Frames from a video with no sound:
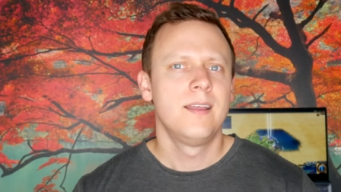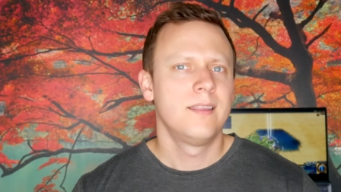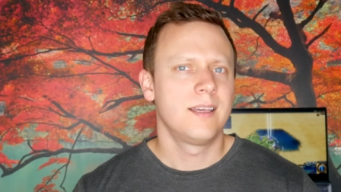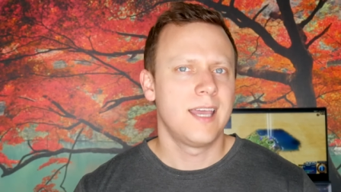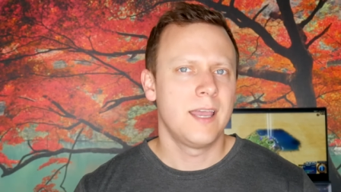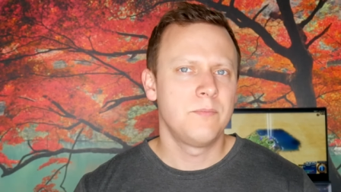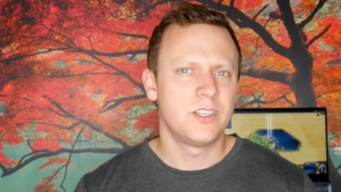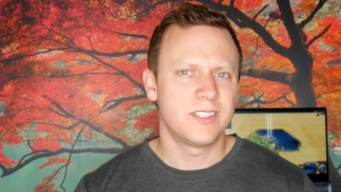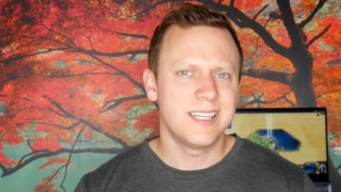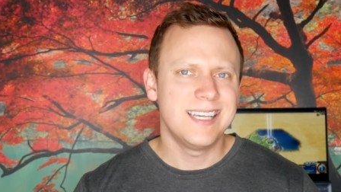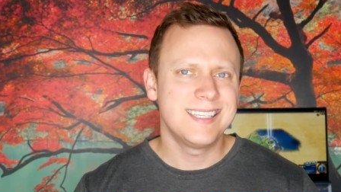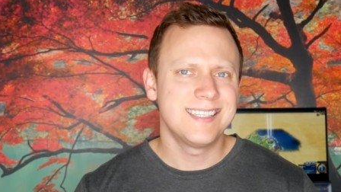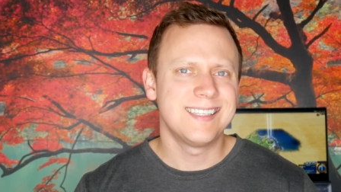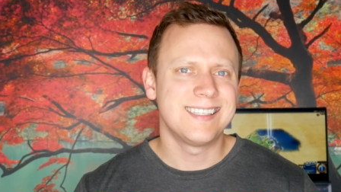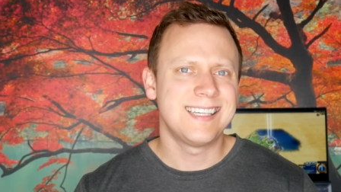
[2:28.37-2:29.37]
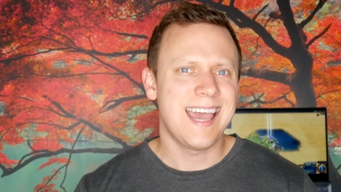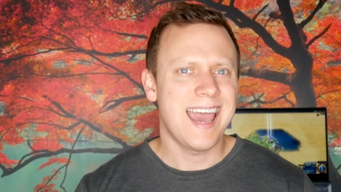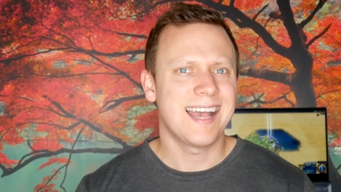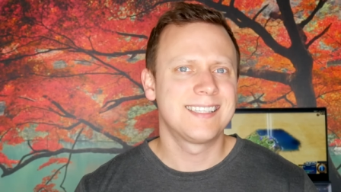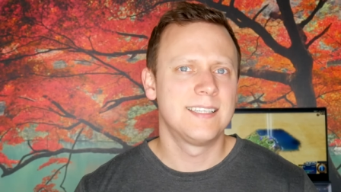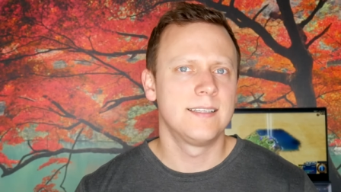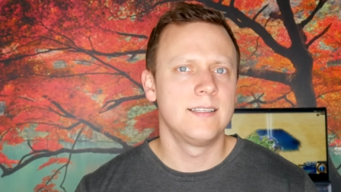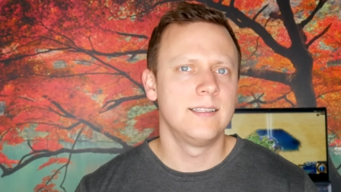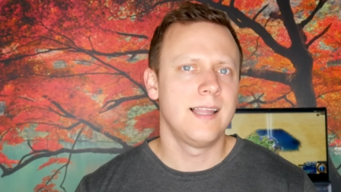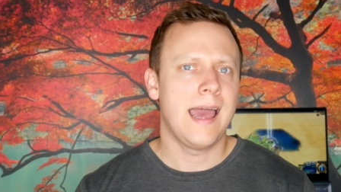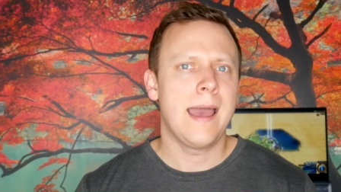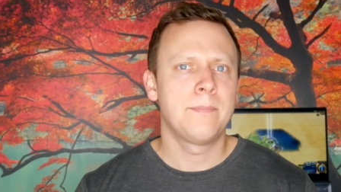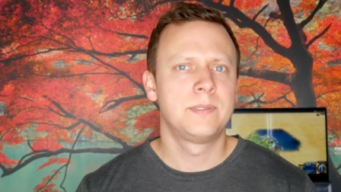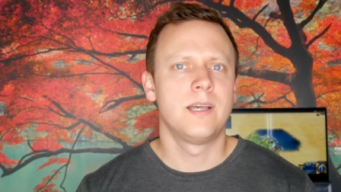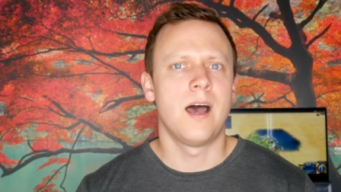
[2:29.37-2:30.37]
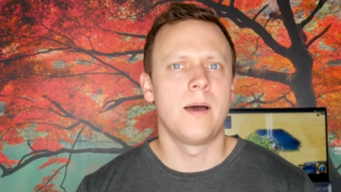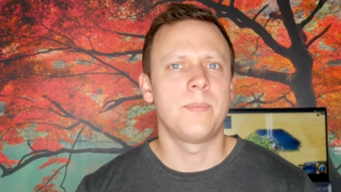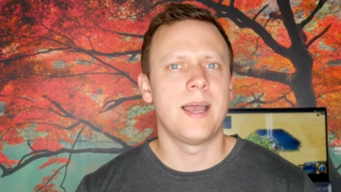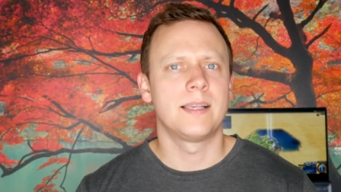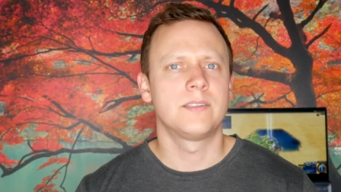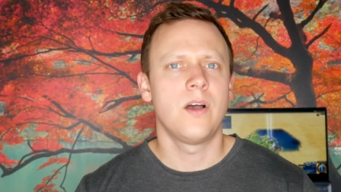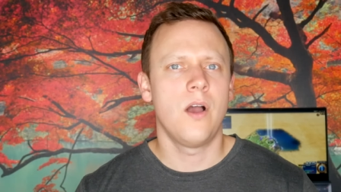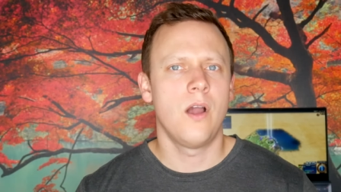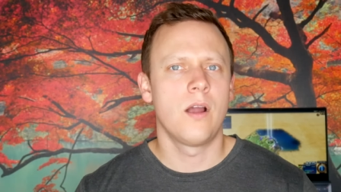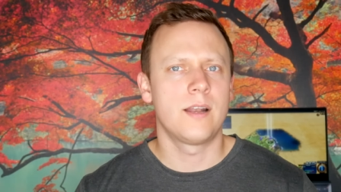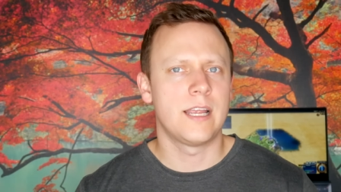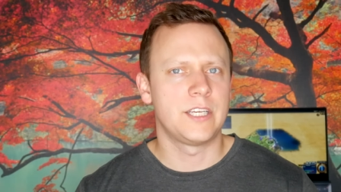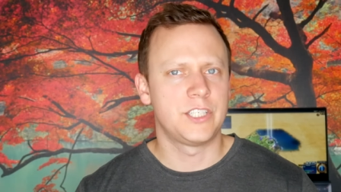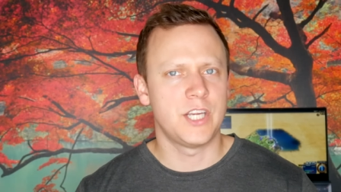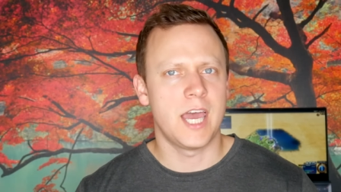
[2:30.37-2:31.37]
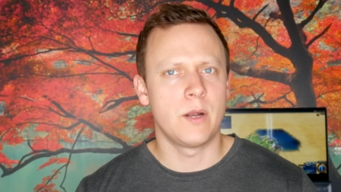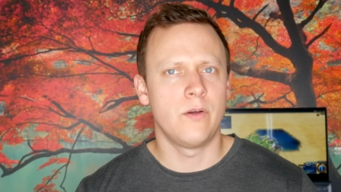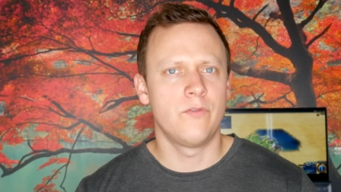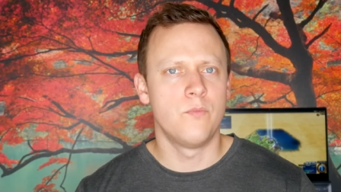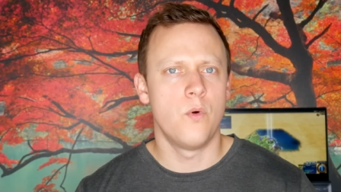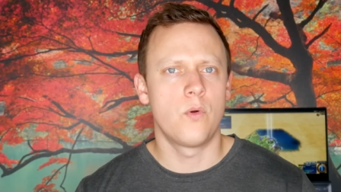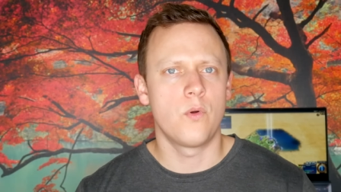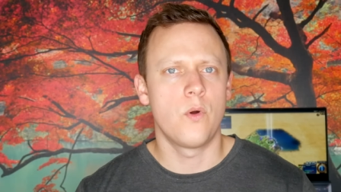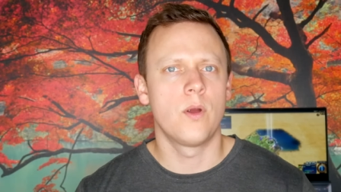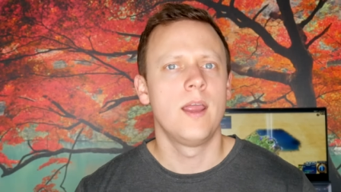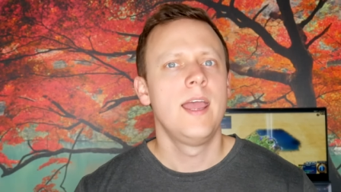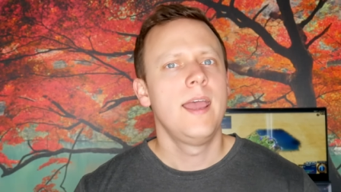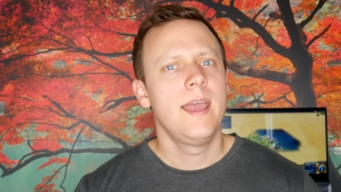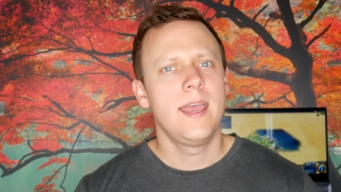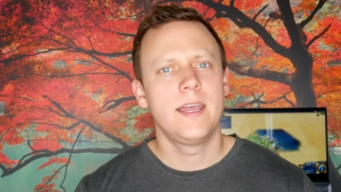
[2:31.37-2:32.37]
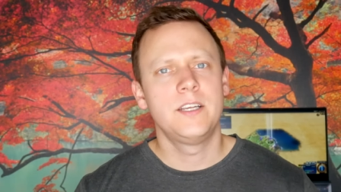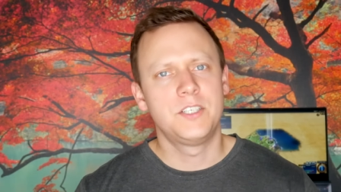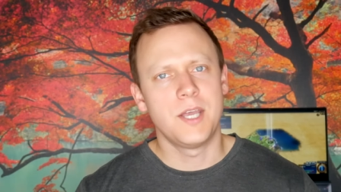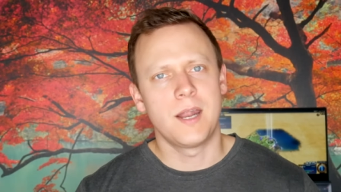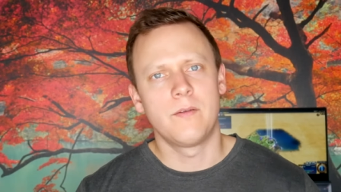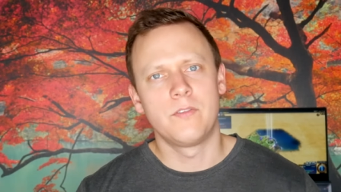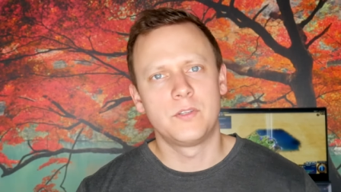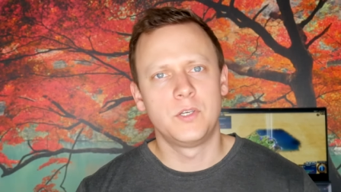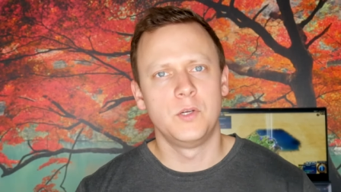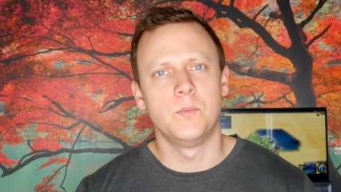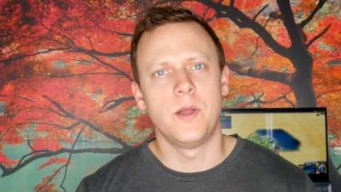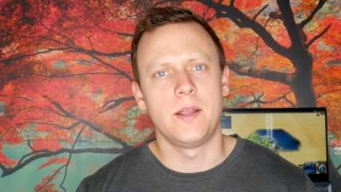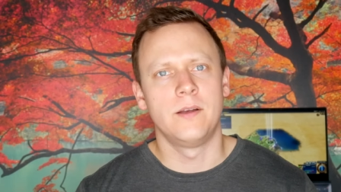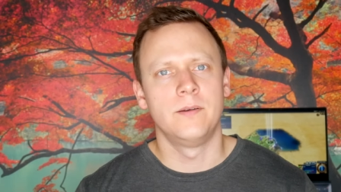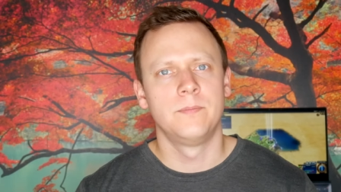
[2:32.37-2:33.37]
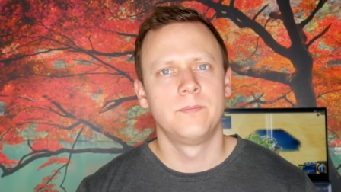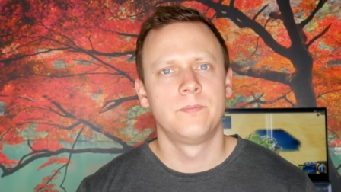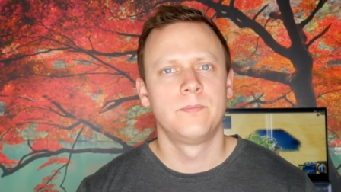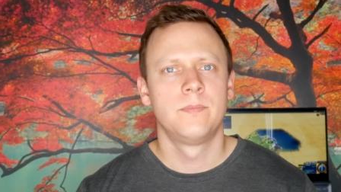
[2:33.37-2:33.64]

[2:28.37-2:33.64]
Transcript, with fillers: The game just isn't taxing the laptop as hard as Shadow of Mordor and Shadow of the Tomb Raider.